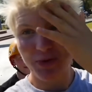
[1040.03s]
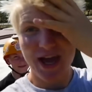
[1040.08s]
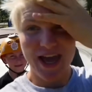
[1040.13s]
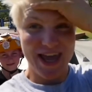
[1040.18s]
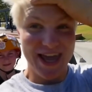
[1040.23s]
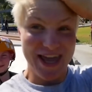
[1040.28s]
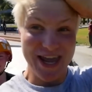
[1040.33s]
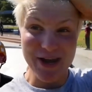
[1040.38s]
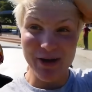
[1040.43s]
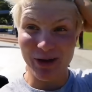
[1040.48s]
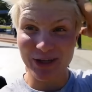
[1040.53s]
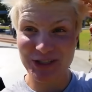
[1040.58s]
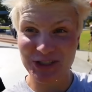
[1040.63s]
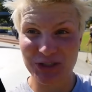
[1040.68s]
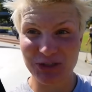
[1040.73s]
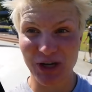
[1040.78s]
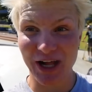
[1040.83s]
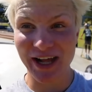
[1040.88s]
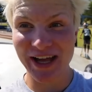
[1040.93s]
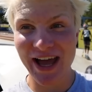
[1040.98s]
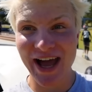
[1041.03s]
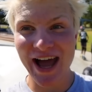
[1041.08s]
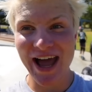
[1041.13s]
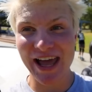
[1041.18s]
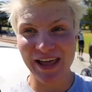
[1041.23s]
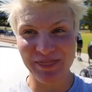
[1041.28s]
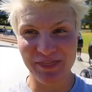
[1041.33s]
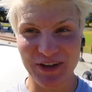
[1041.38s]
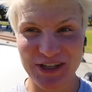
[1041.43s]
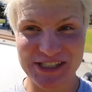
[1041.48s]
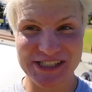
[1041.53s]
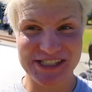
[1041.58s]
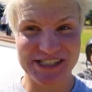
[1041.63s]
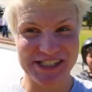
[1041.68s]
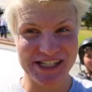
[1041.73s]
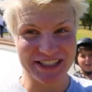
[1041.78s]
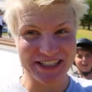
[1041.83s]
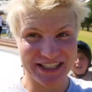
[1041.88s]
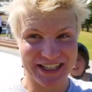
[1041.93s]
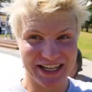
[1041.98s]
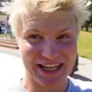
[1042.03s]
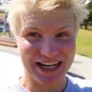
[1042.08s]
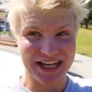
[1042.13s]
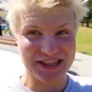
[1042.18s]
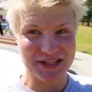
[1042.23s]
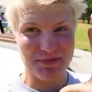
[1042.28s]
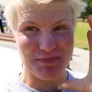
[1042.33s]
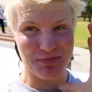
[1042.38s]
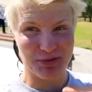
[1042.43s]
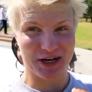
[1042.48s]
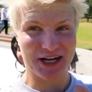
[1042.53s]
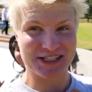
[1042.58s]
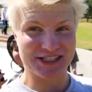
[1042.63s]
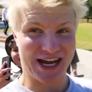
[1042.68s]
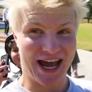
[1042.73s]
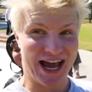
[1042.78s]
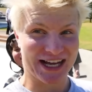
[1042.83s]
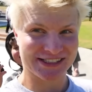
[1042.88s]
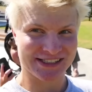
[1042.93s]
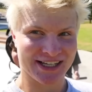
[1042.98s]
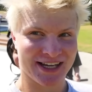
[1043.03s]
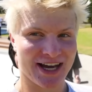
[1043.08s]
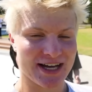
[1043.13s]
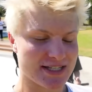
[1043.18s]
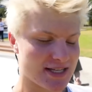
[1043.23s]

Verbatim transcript: we are in Australia and they're still killing the British accent